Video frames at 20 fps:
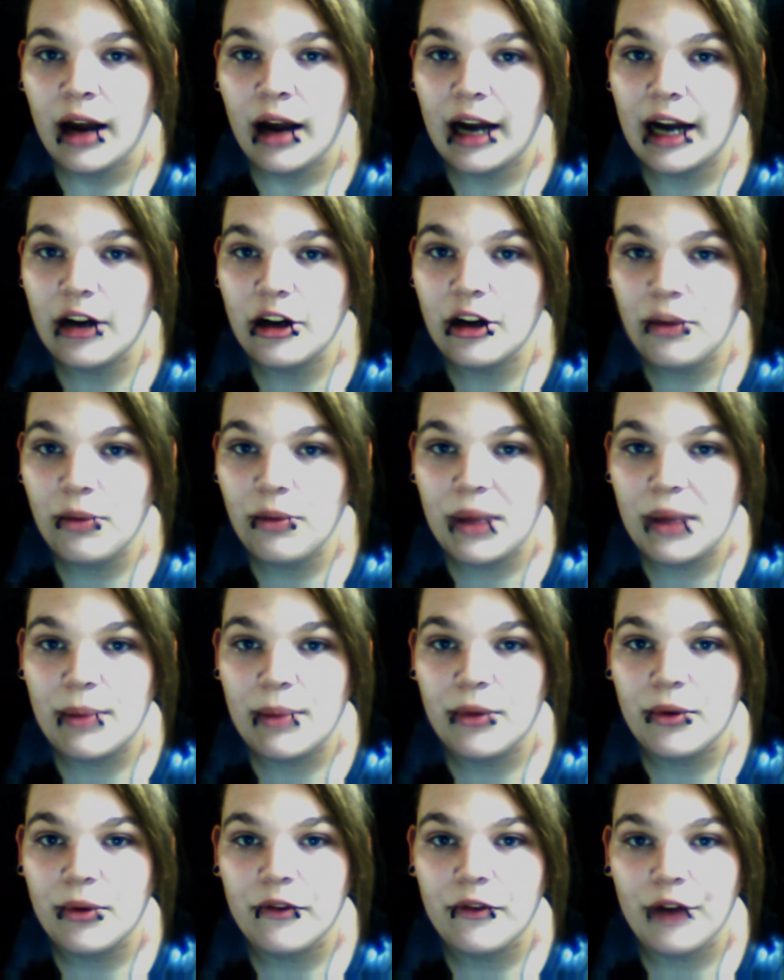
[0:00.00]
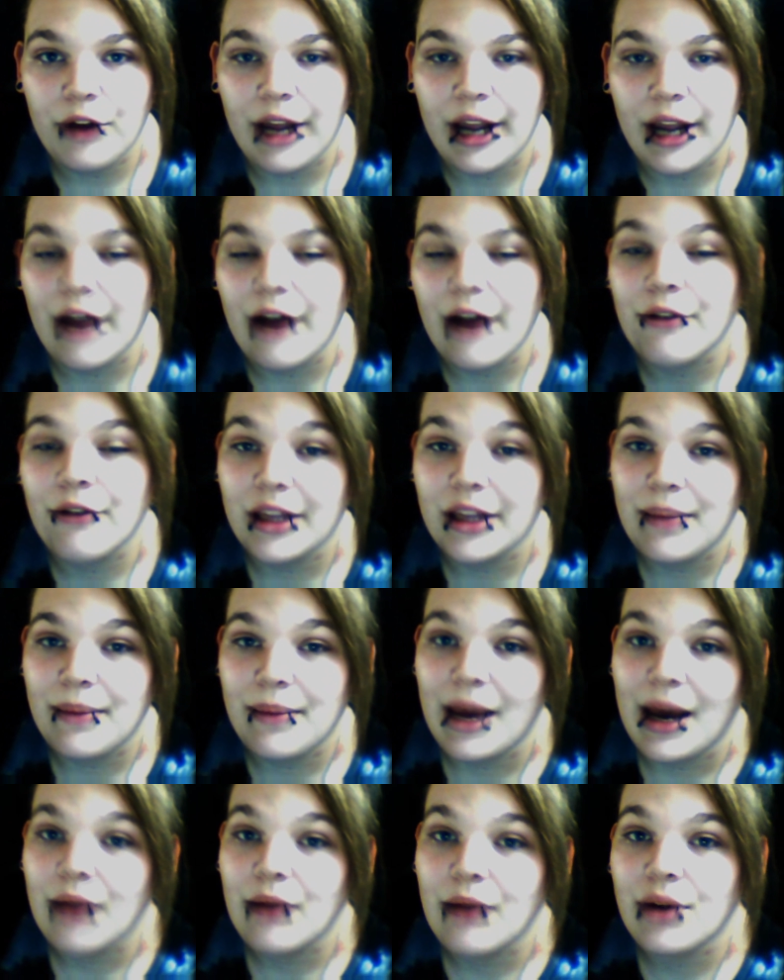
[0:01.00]
I know people freak out really
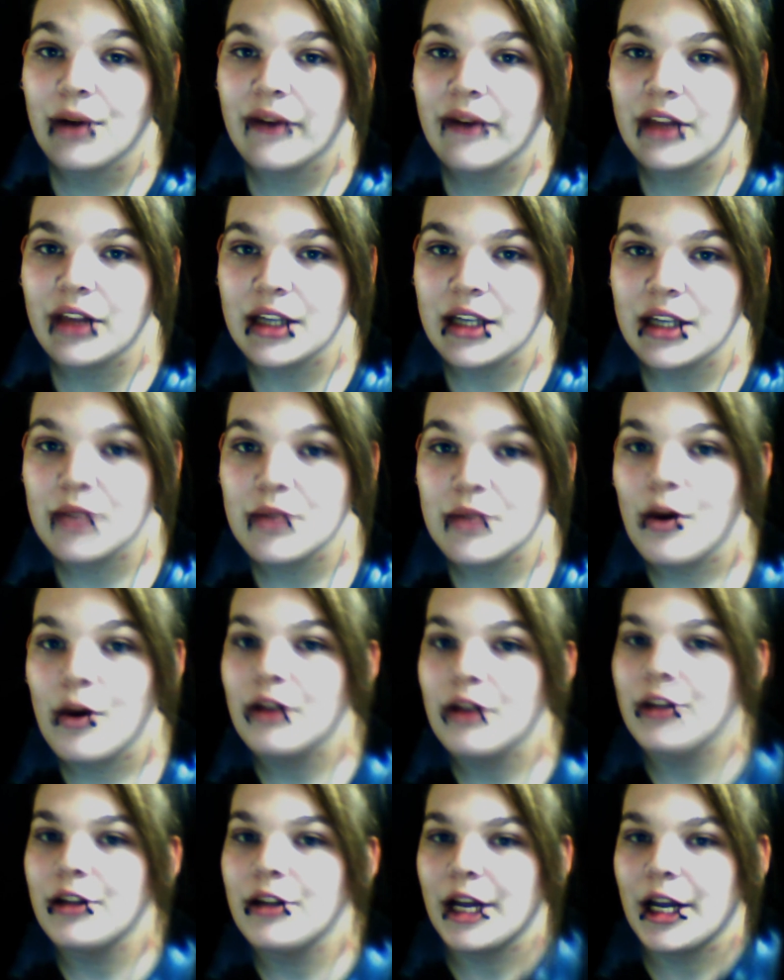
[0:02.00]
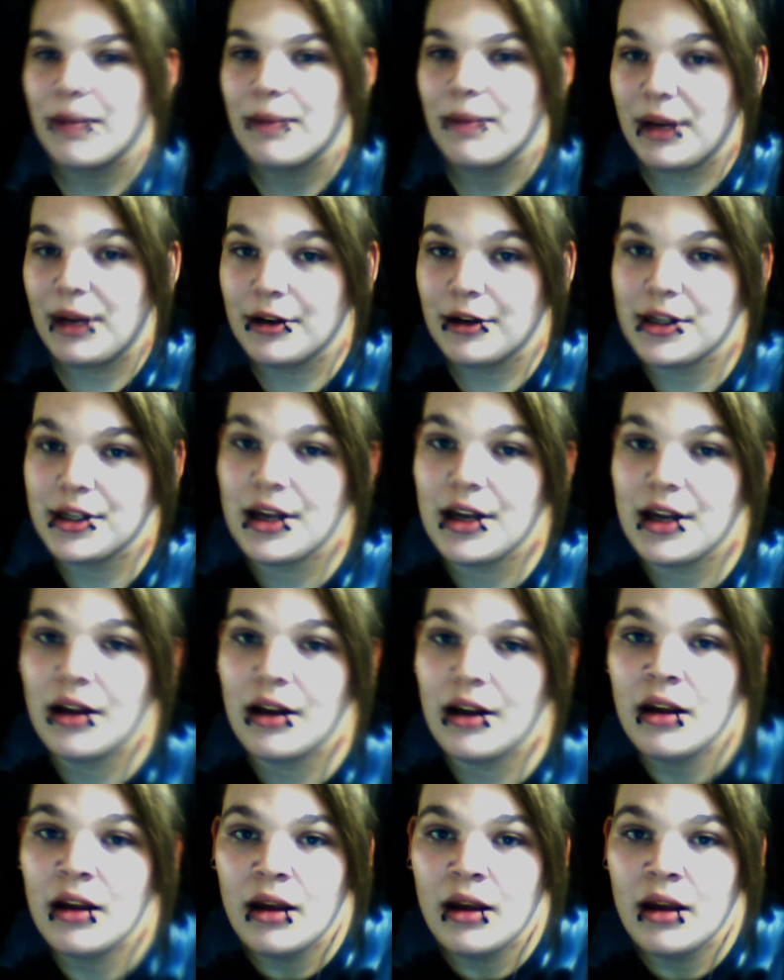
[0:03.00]
bad whenever they swallow a piercing,